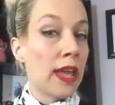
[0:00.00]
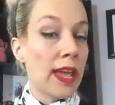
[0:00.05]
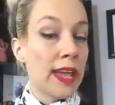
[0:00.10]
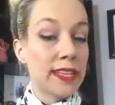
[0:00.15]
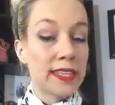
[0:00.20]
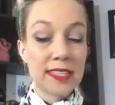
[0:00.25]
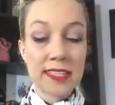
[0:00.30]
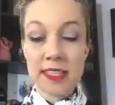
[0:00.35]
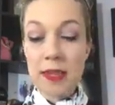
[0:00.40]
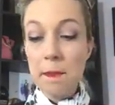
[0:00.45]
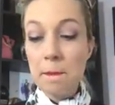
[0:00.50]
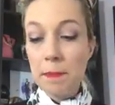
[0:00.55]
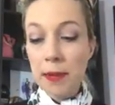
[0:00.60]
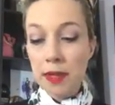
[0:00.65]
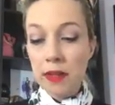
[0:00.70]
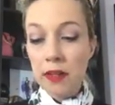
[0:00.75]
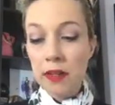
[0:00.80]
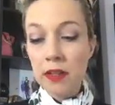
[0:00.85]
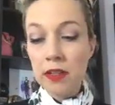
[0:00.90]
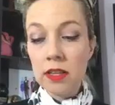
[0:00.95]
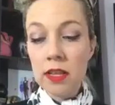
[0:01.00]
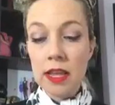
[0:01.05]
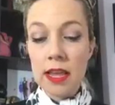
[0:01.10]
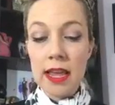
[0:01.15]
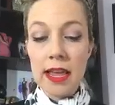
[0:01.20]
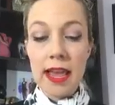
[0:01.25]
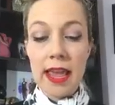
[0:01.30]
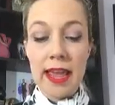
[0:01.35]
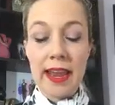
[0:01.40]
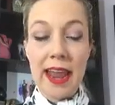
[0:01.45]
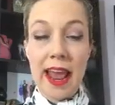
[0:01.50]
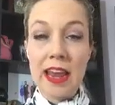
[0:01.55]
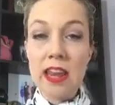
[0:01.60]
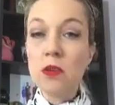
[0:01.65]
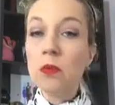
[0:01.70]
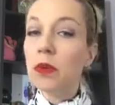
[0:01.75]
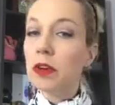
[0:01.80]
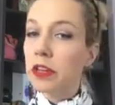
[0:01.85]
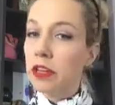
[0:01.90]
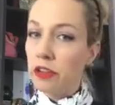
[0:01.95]
It's simple and
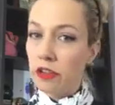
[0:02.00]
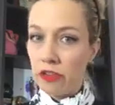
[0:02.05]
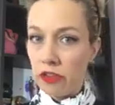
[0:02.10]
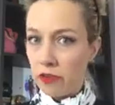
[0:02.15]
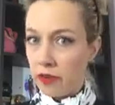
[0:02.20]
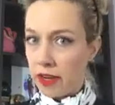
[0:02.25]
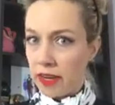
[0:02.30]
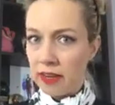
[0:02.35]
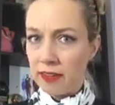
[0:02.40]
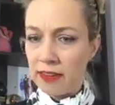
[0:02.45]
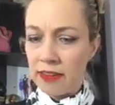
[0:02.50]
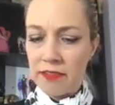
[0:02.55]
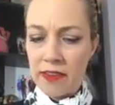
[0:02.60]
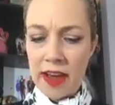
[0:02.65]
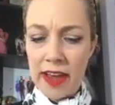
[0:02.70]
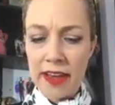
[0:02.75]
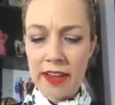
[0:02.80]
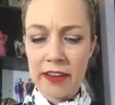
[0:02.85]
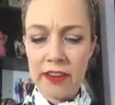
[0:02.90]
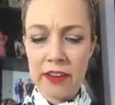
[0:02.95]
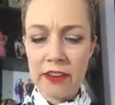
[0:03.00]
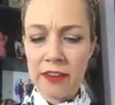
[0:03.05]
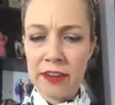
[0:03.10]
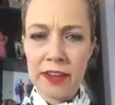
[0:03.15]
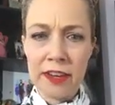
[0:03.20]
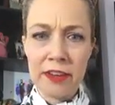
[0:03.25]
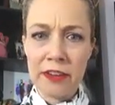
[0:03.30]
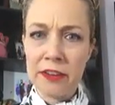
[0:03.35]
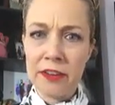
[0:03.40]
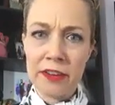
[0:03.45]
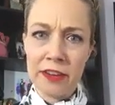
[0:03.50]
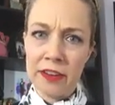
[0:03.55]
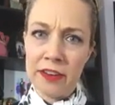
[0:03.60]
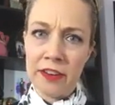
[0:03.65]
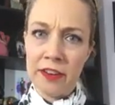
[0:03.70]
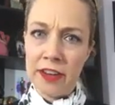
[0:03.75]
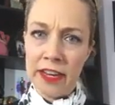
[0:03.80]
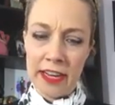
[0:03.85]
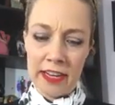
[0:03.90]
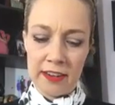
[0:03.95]
anyone can do it. If I can do it, you can
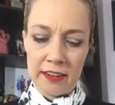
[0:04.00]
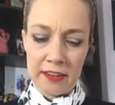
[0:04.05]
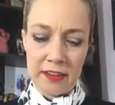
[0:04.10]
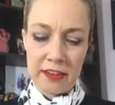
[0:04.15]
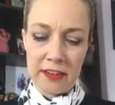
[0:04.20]
do it.